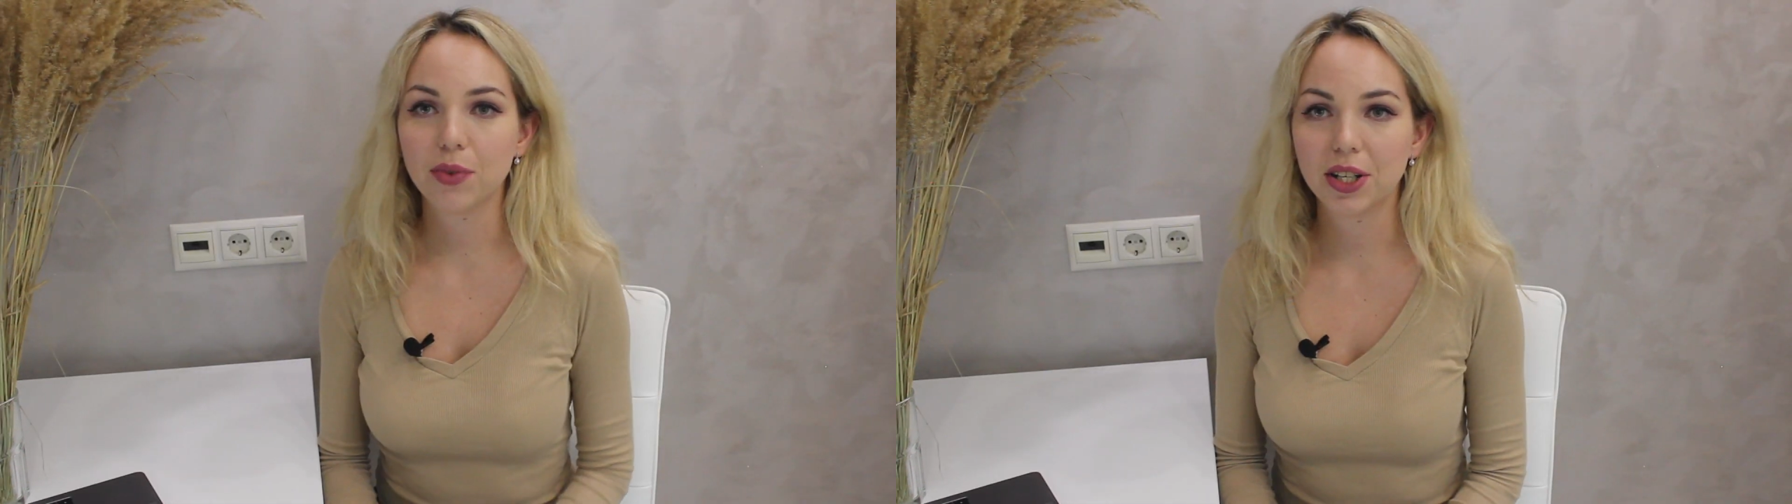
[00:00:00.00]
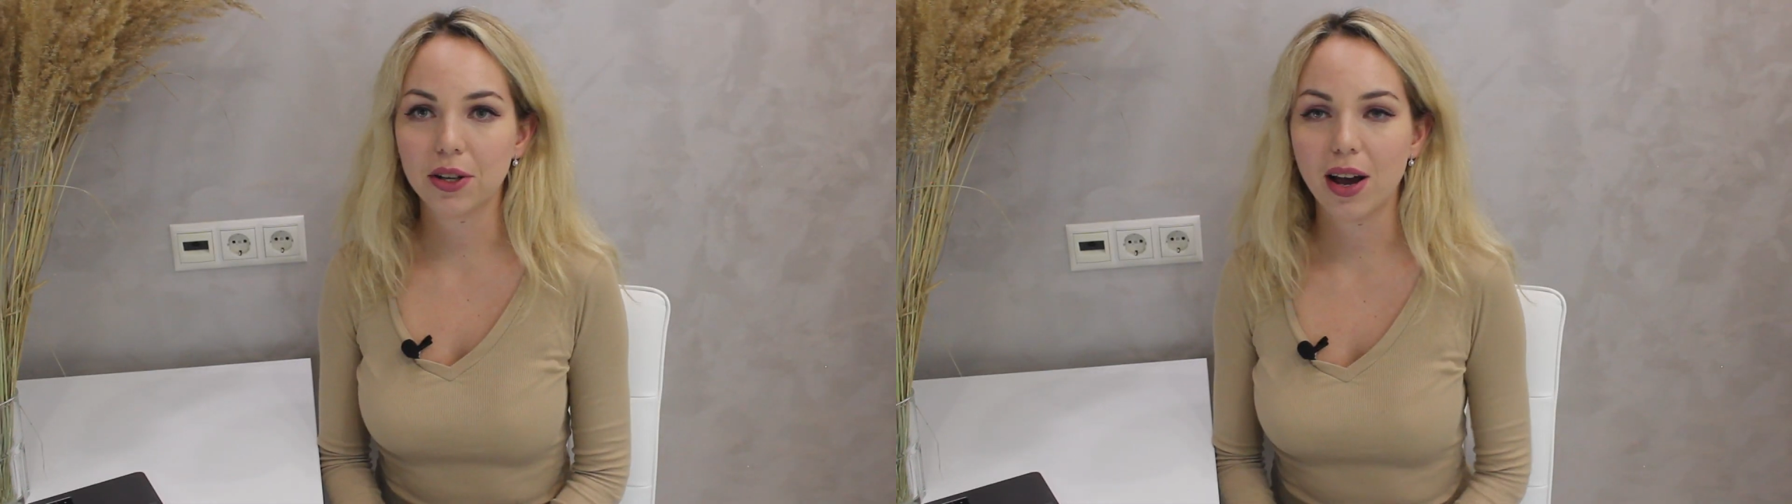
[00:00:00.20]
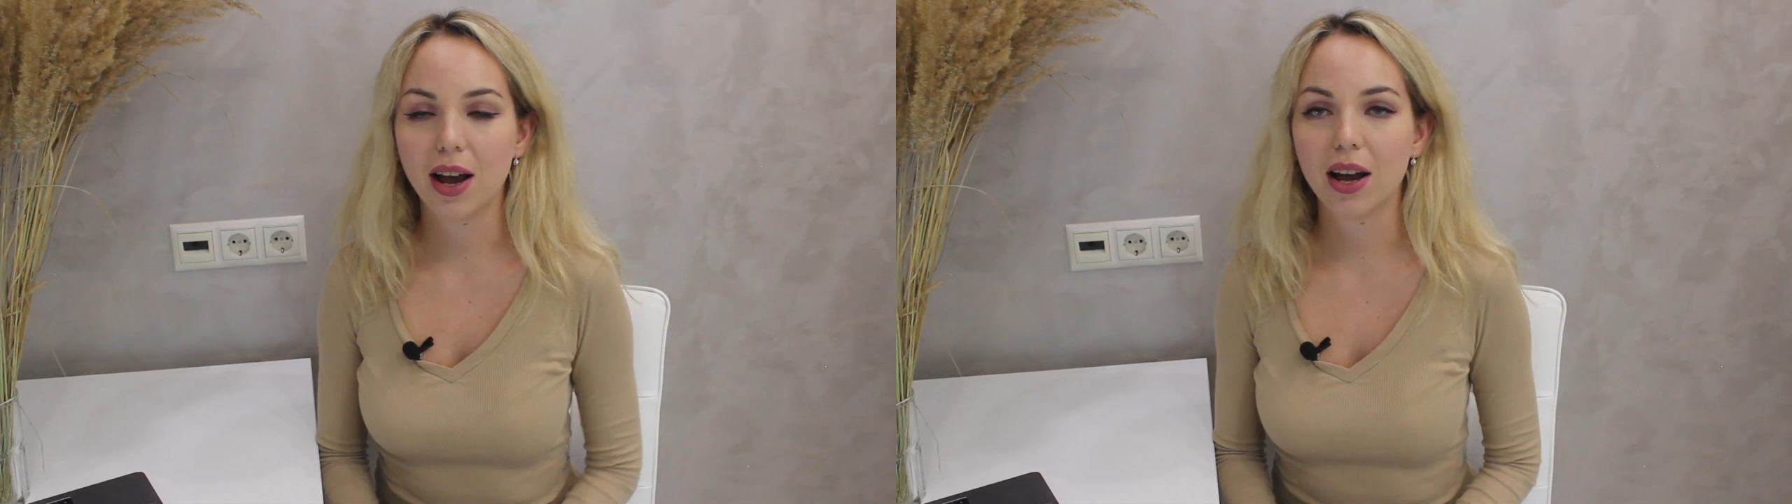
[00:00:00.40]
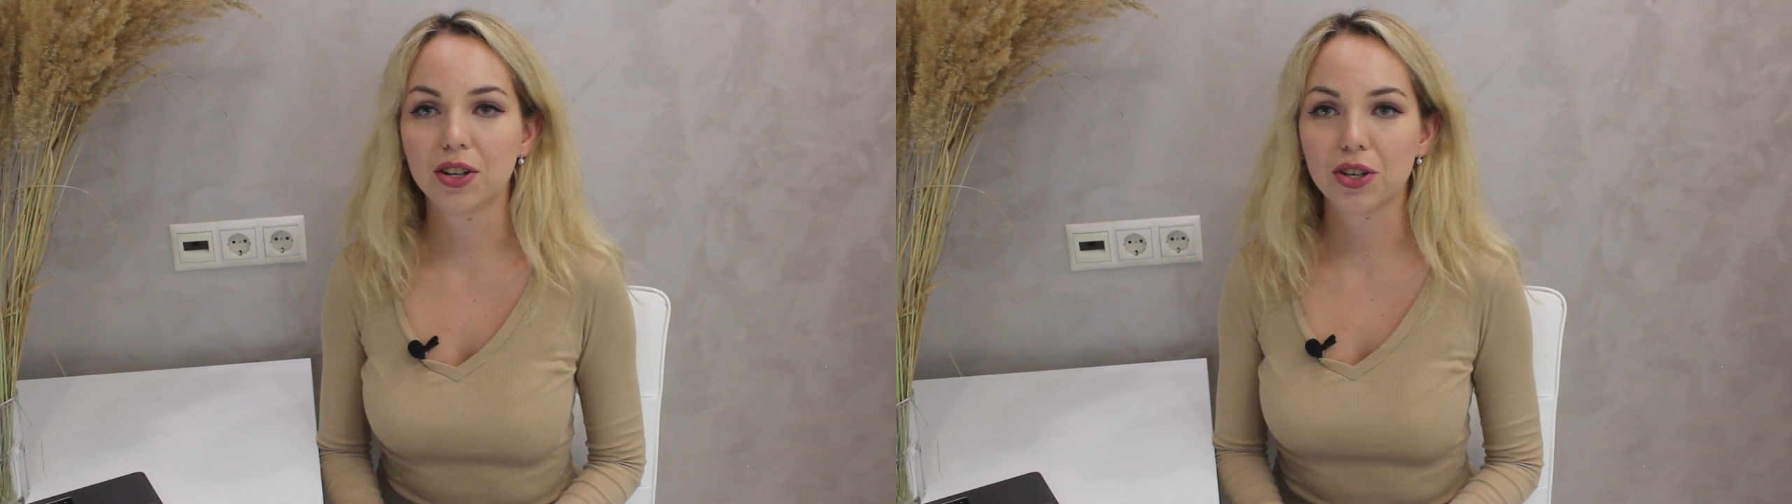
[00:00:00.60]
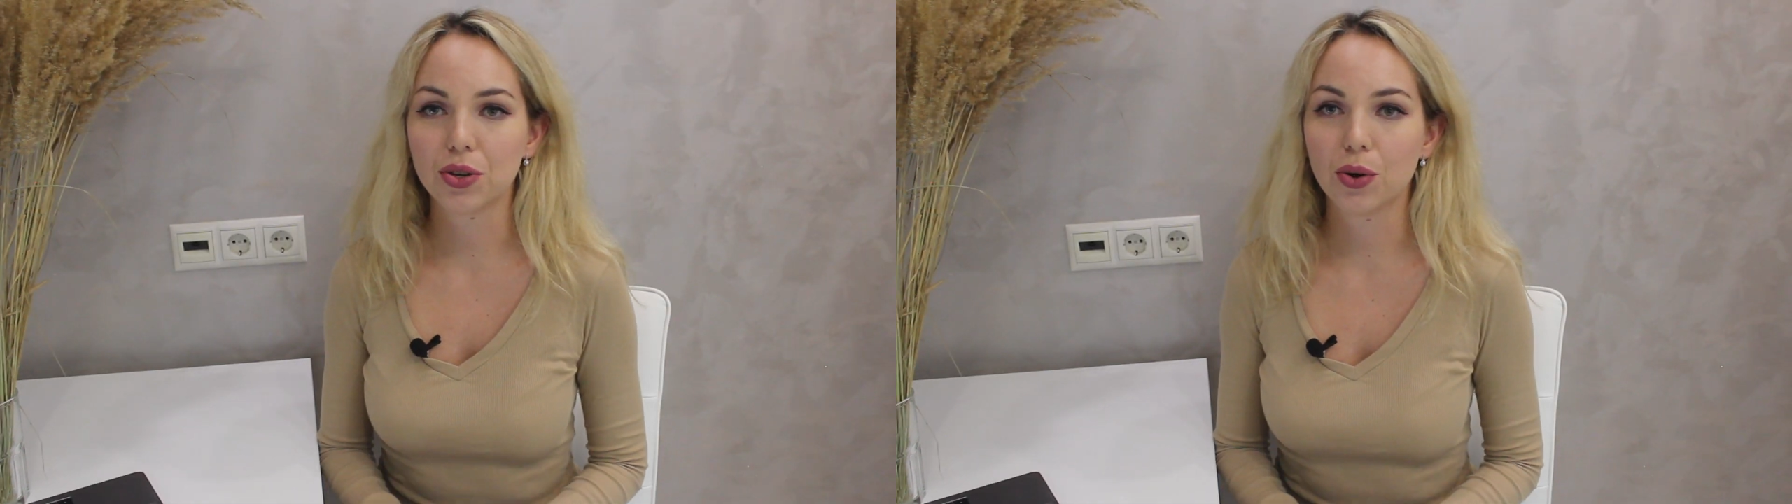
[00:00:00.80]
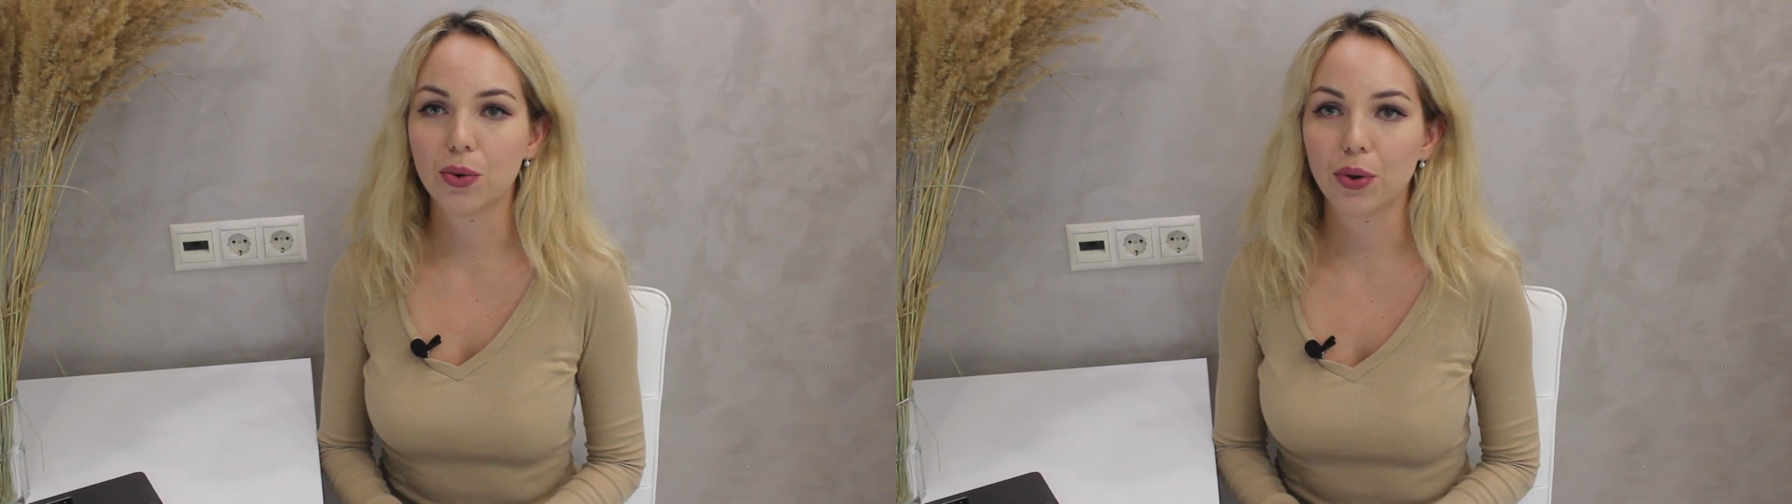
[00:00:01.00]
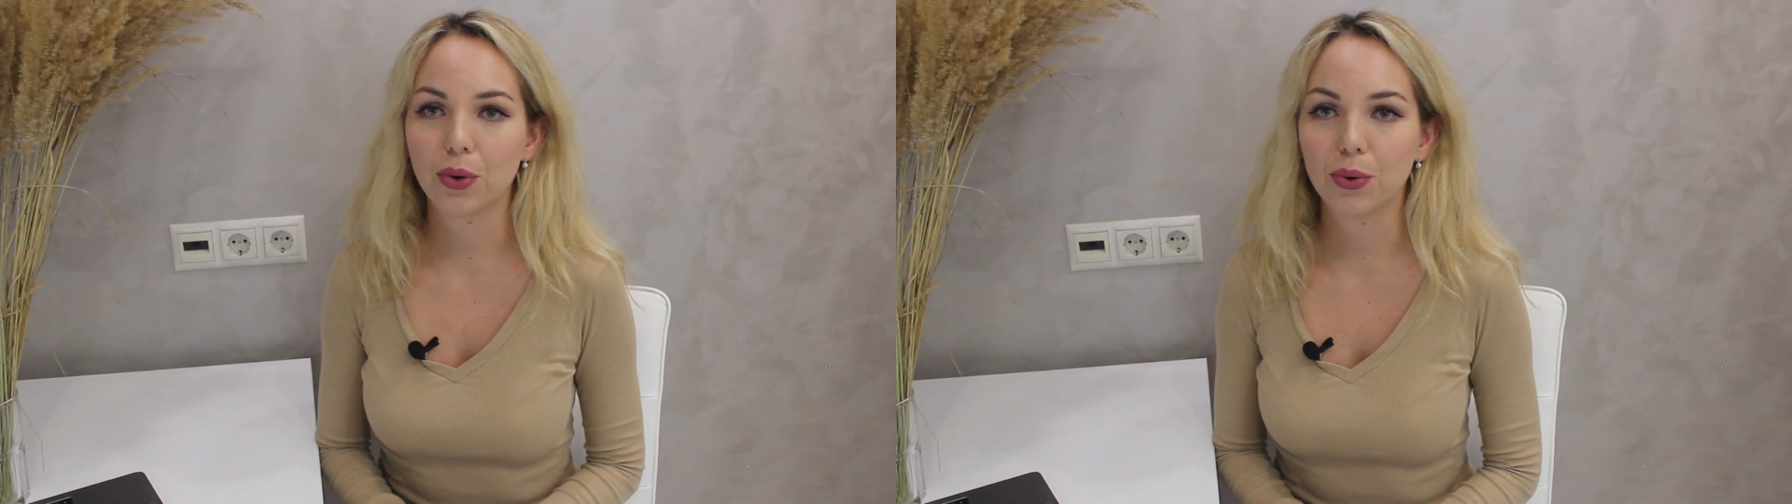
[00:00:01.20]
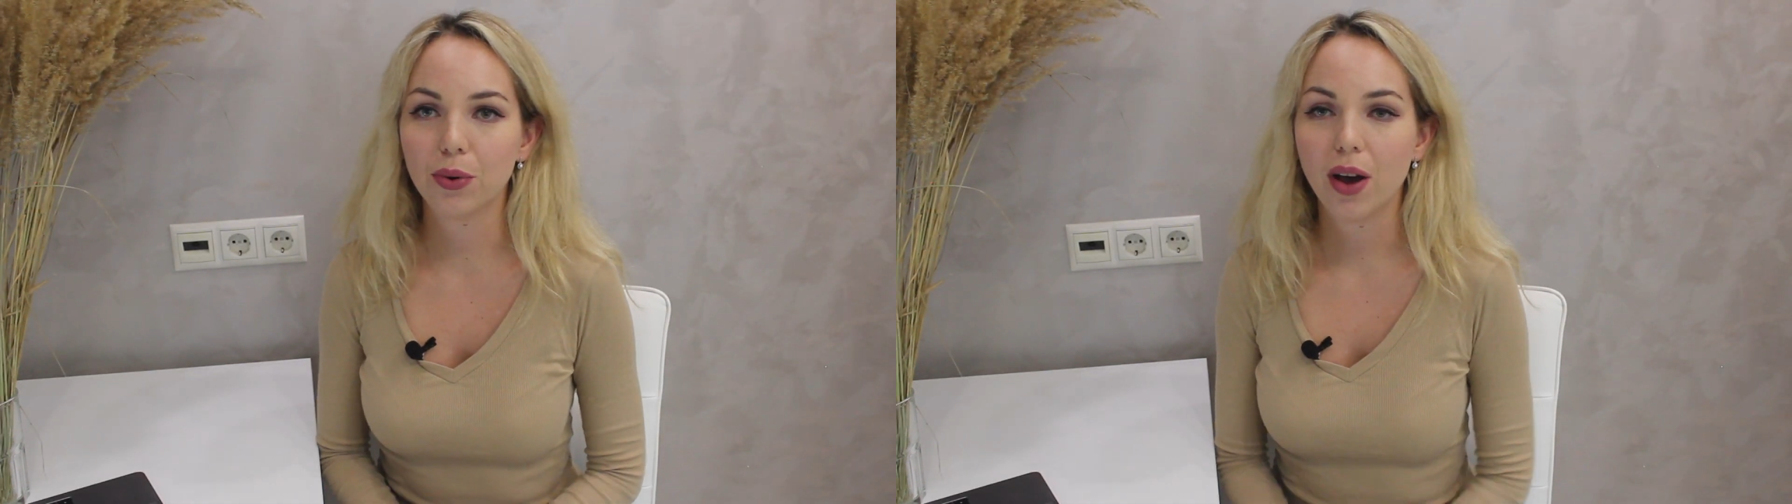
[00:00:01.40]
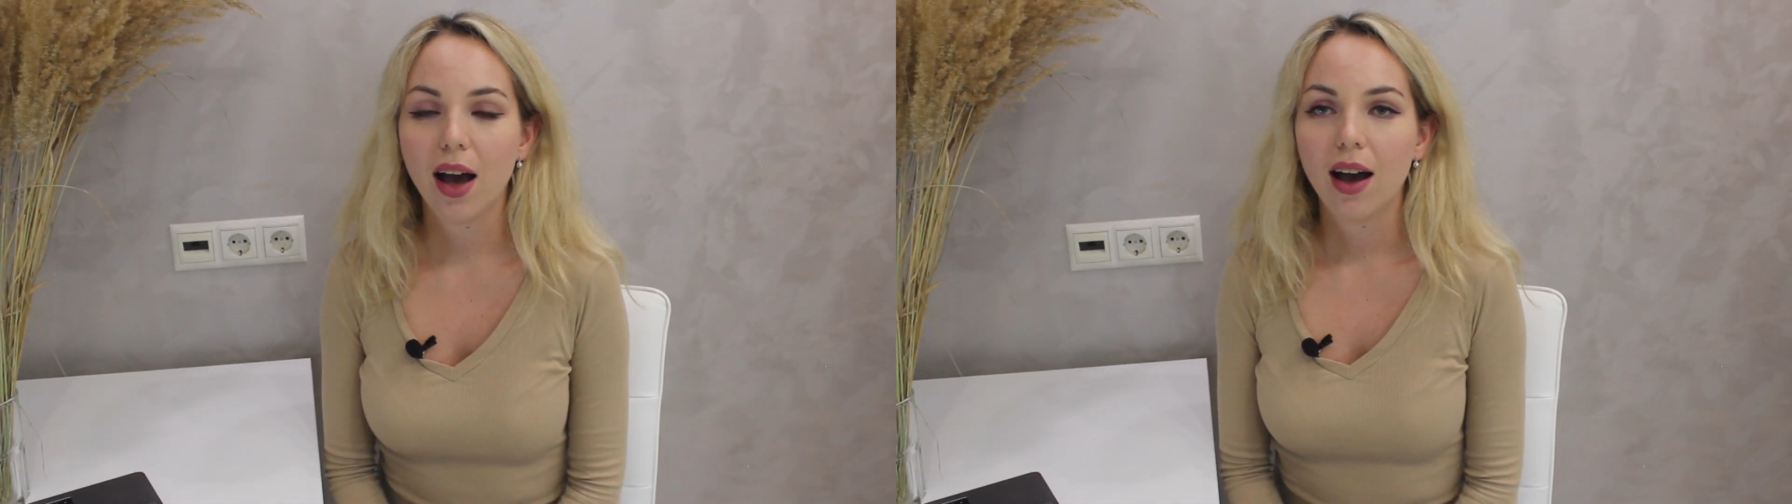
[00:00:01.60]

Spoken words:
video, I showed you